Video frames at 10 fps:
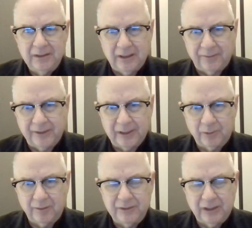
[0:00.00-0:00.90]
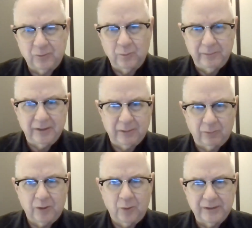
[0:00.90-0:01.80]
of the number of young women that
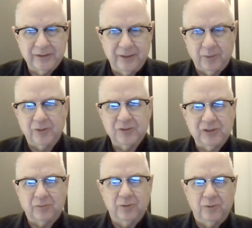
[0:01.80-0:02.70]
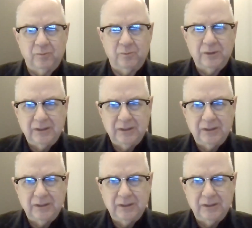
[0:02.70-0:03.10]
were going to the emergency room